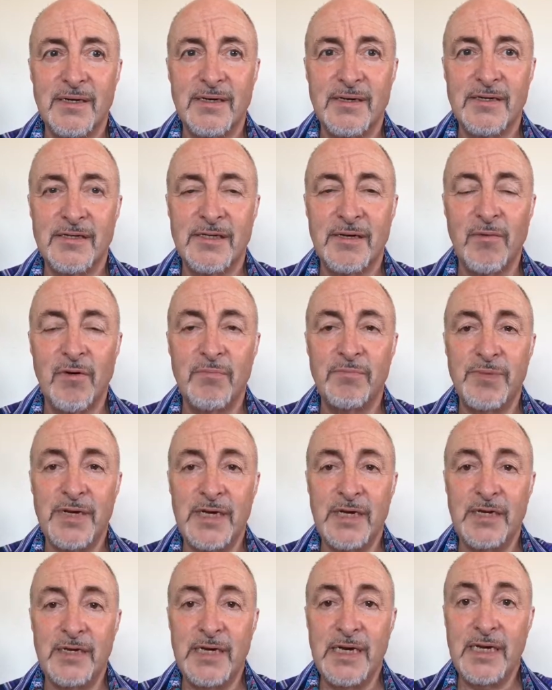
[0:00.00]
someone
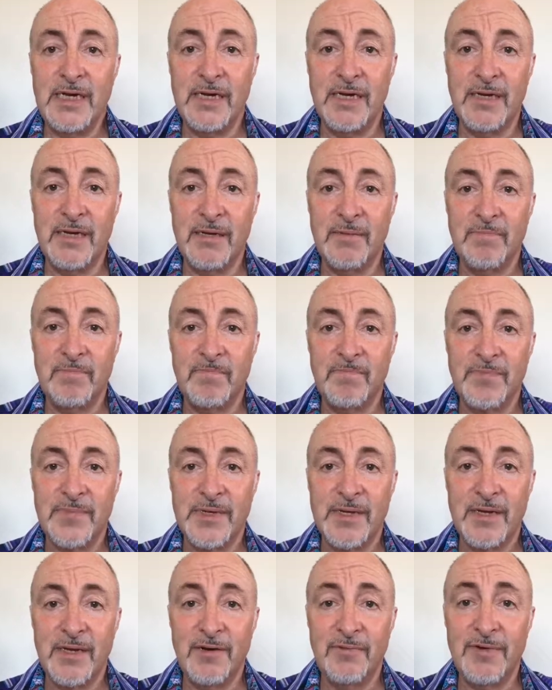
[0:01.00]
being needy.
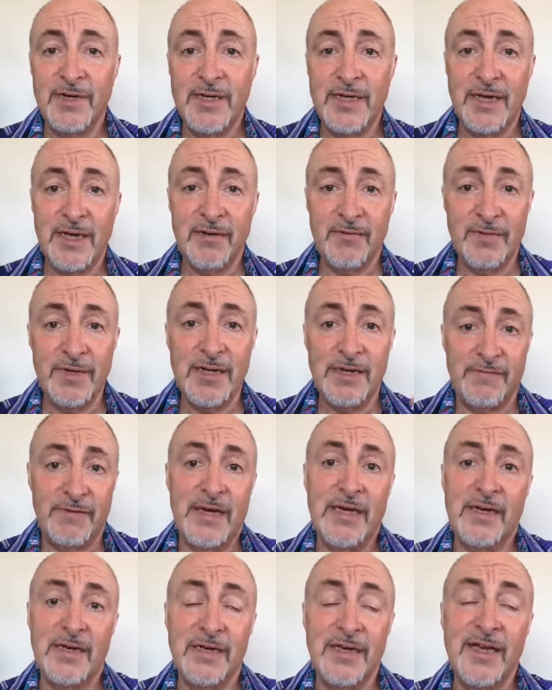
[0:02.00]
It really, it really,
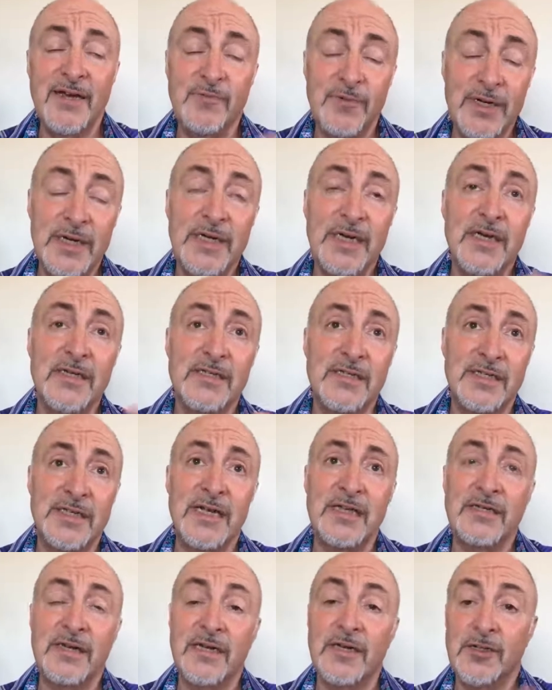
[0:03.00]
frankly, it really is a
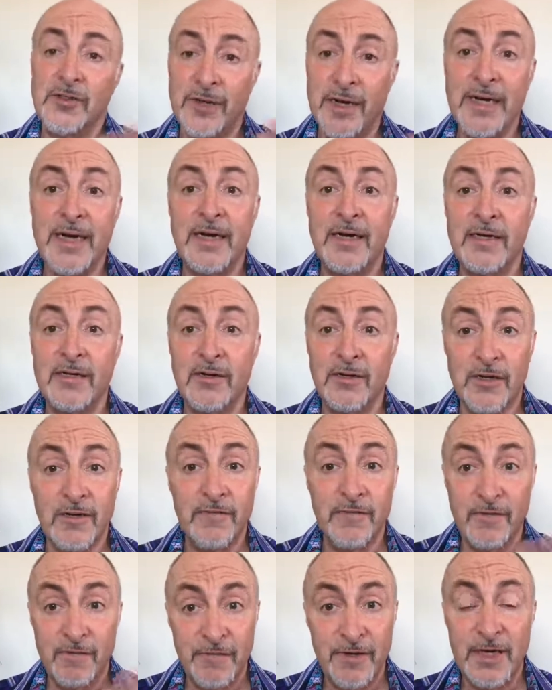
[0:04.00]
sense like a drug addict looking
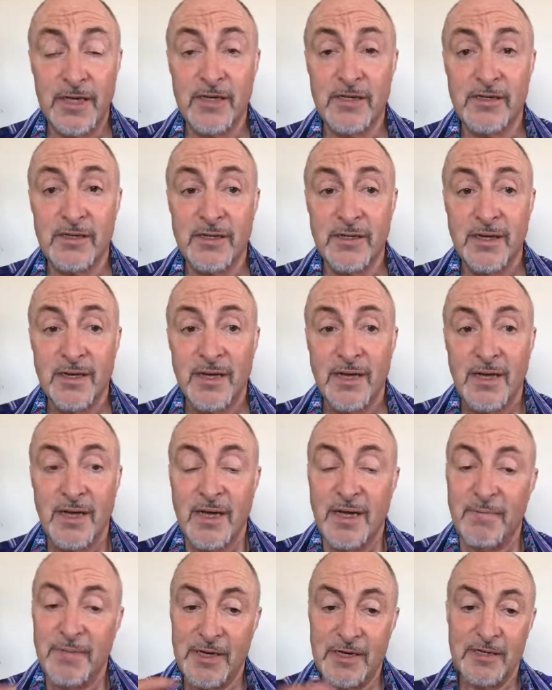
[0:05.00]
for a fix,
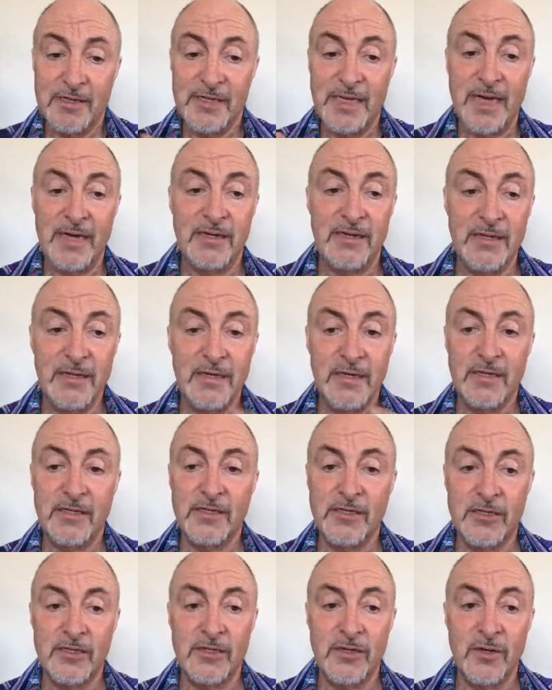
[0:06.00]
because that neediness
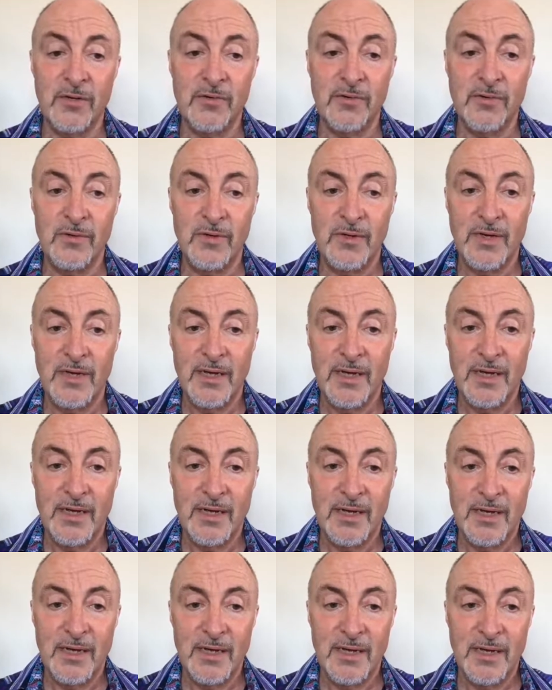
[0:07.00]
is so.
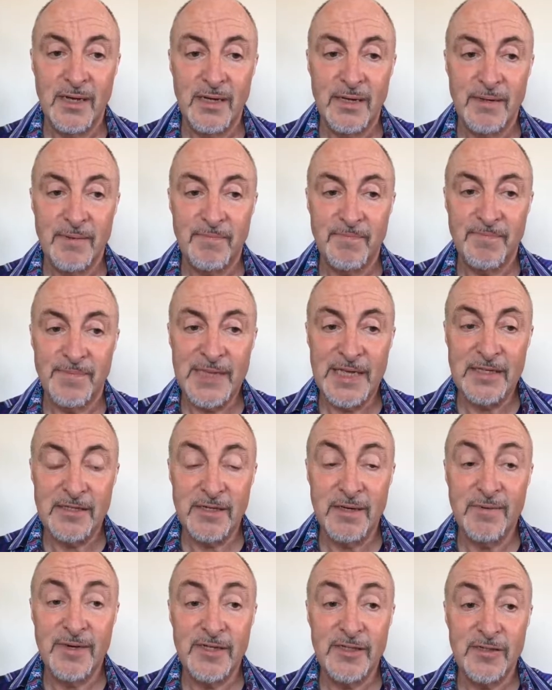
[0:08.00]
In
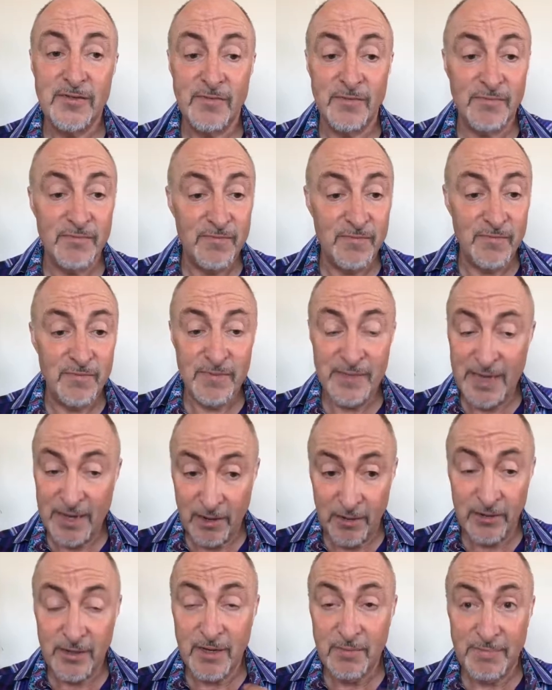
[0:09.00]
some ways, now
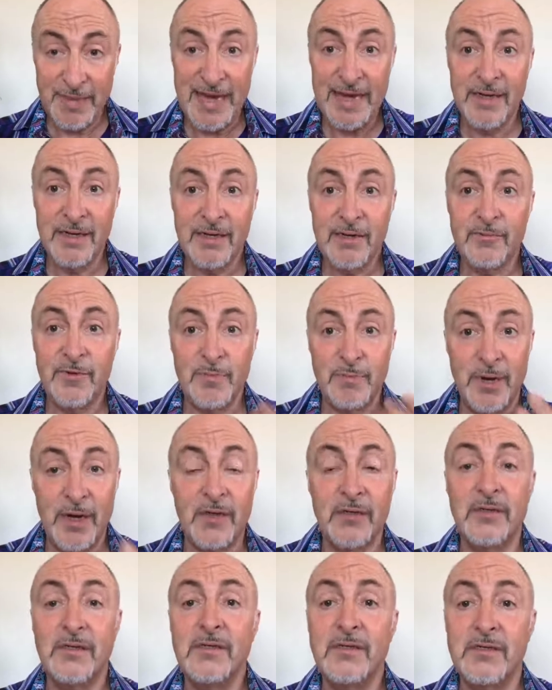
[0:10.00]
looking back at it,
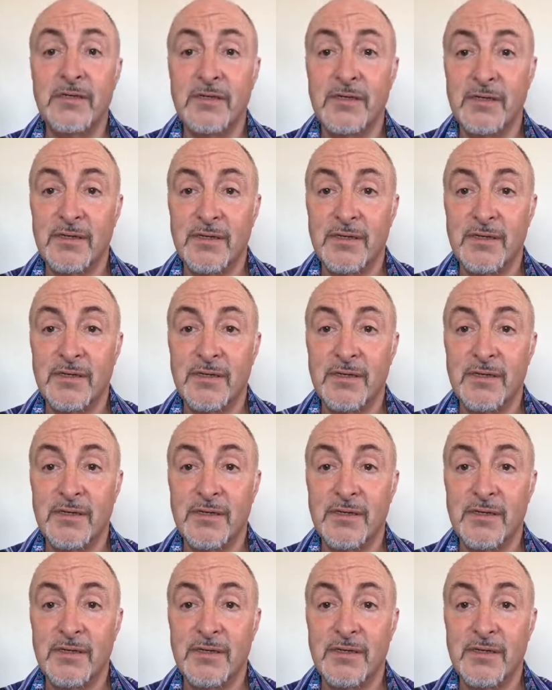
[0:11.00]
repugnant,